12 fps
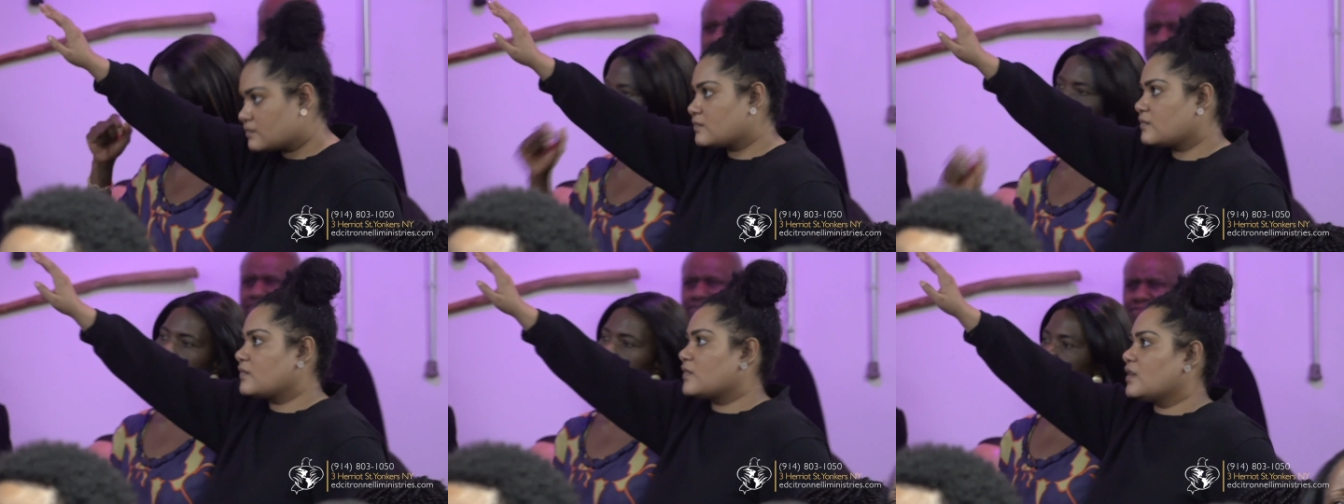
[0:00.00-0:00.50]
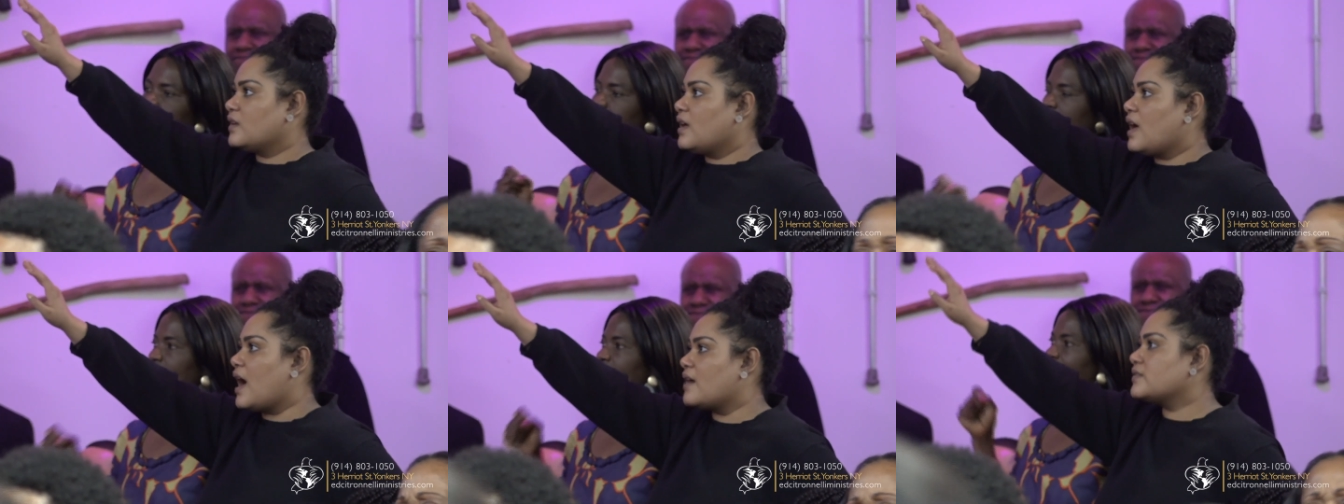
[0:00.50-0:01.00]
to finish
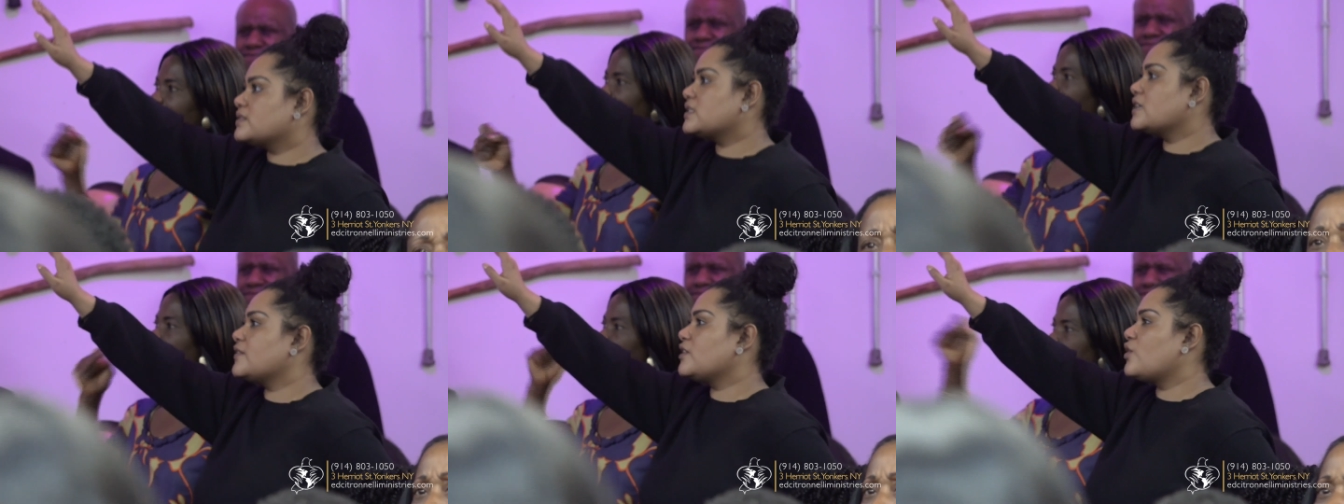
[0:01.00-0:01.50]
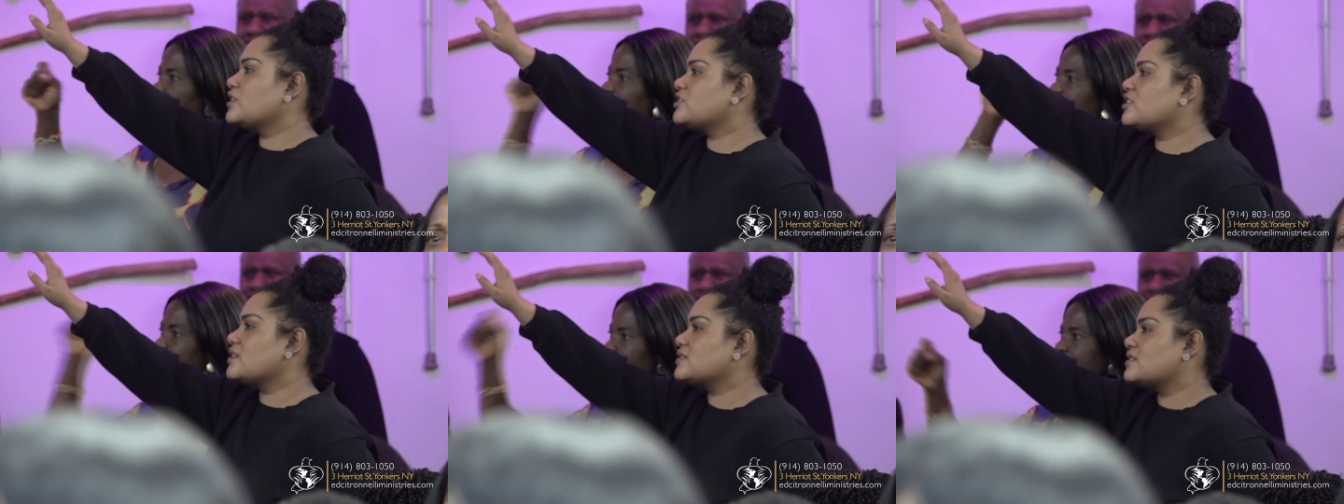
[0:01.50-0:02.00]
them do you
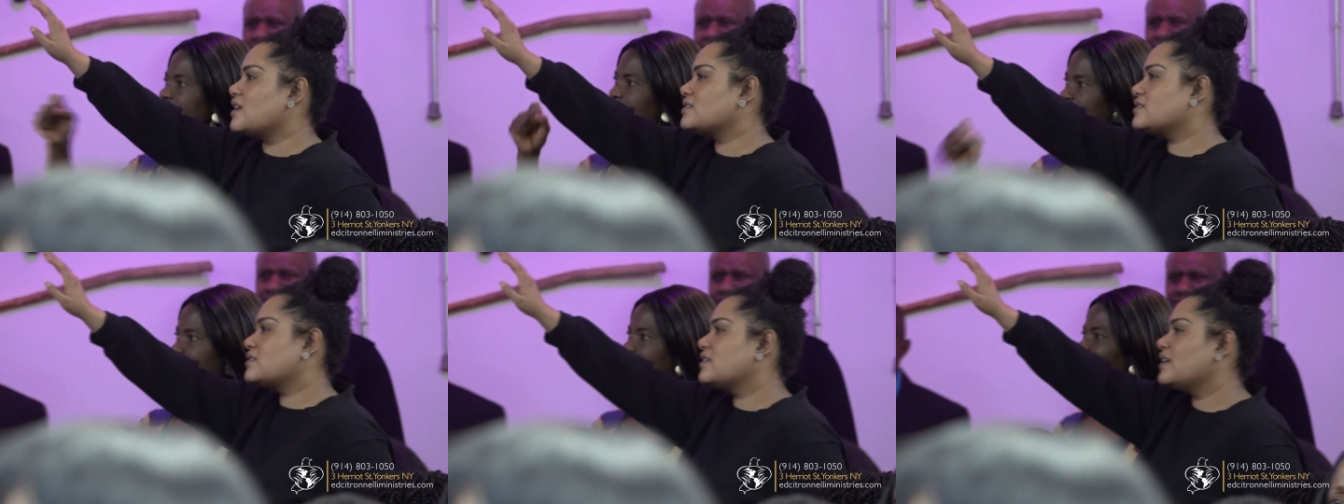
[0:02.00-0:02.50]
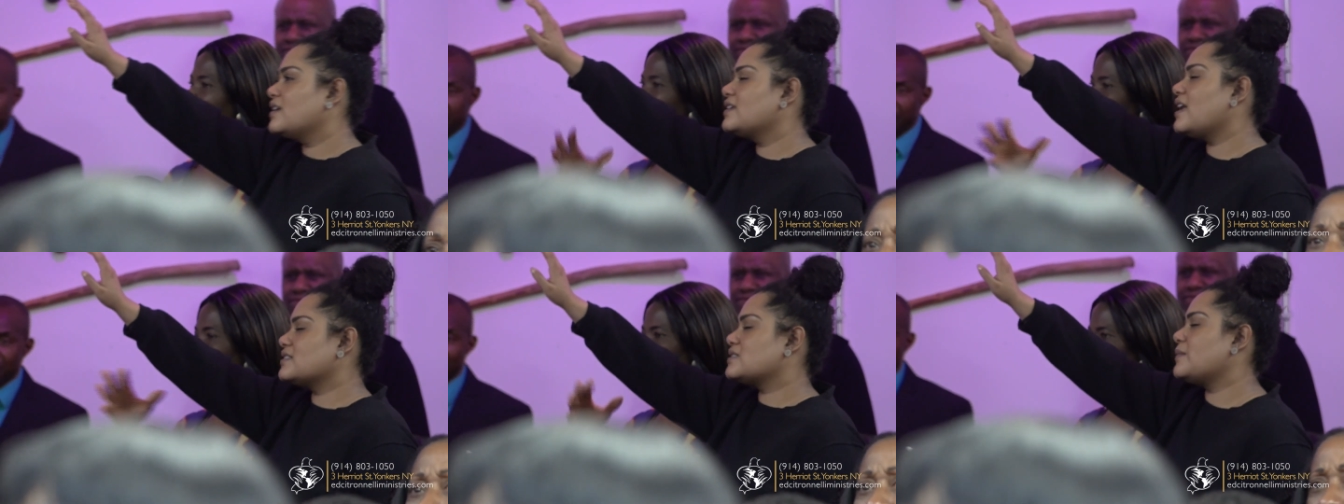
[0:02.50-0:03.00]
know why?
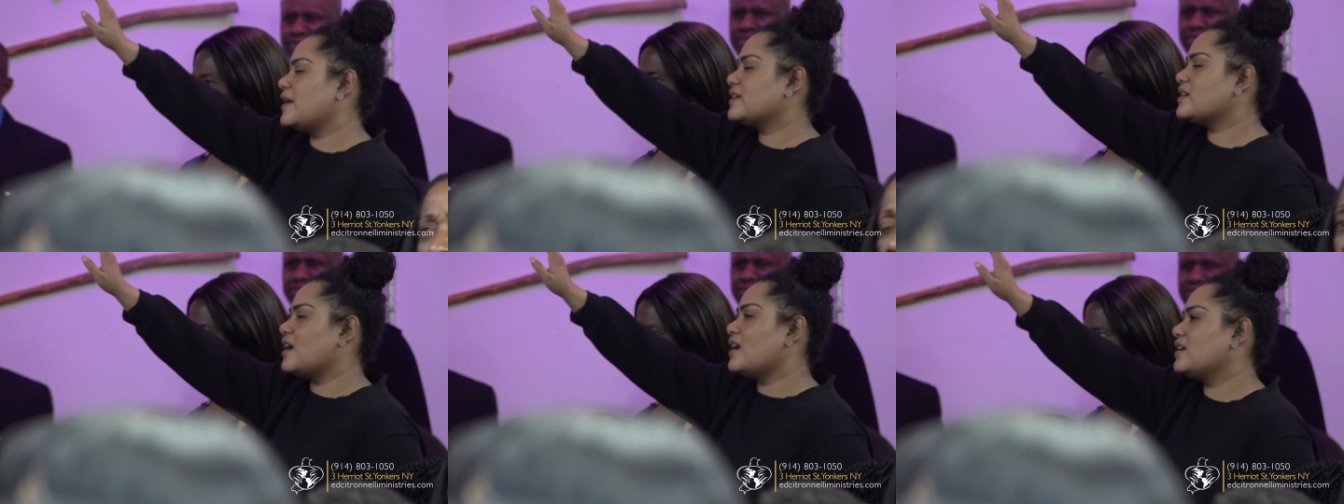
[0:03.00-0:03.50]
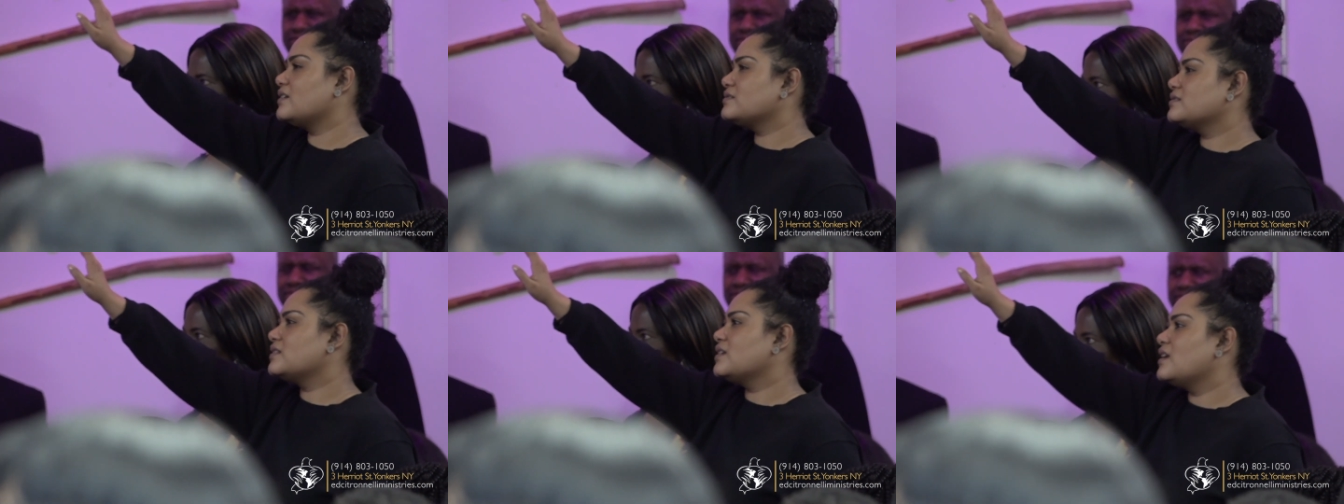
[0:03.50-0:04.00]
Because the
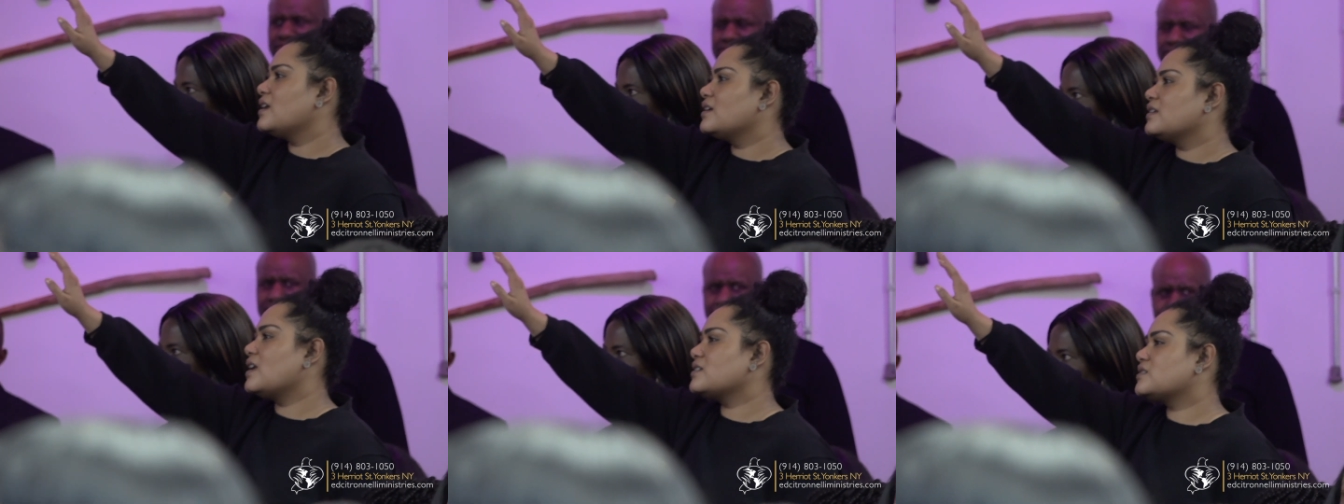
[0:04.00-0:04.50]
Bible says,